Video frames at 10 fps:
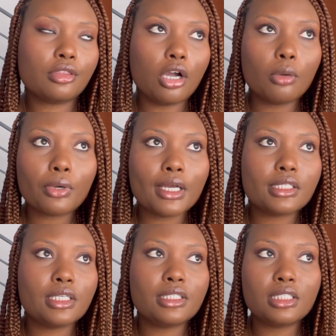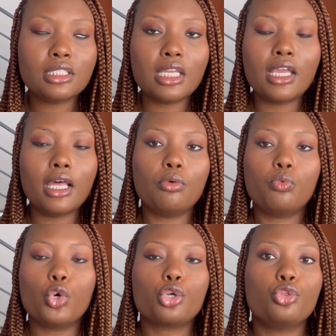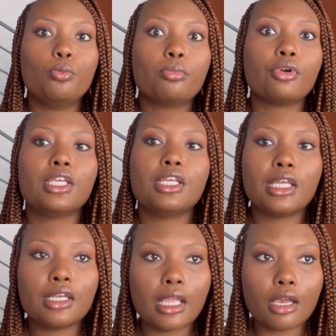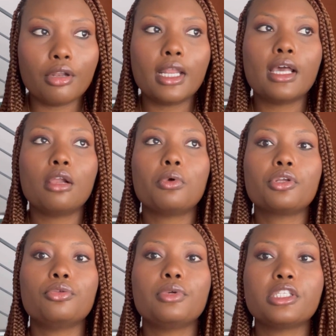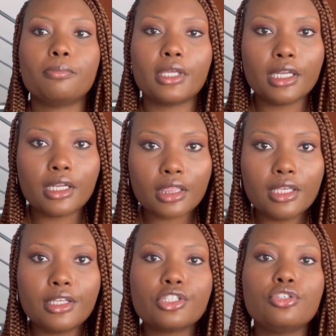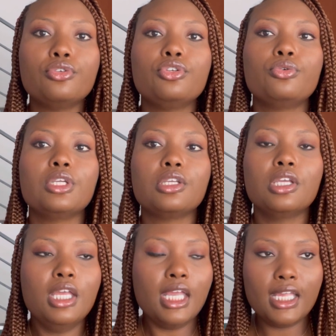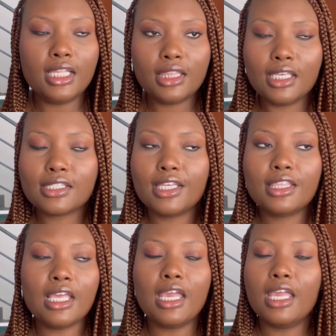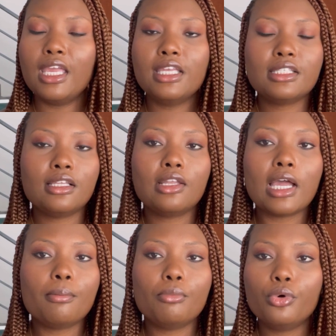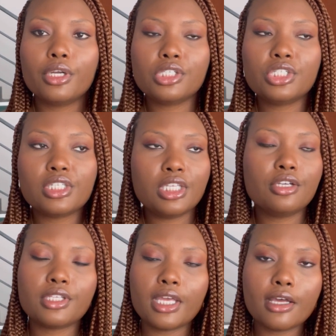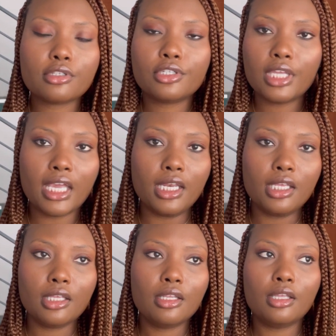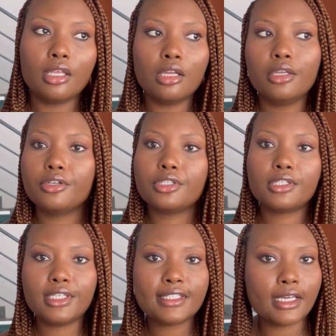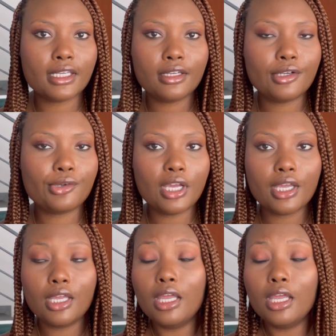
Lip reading: thought processes, and they got to work through breaking that down, and they got to work through explaining things to you and things like that. It's a lot more than just, here's a house, look at it, here's a lease, sign it, okay?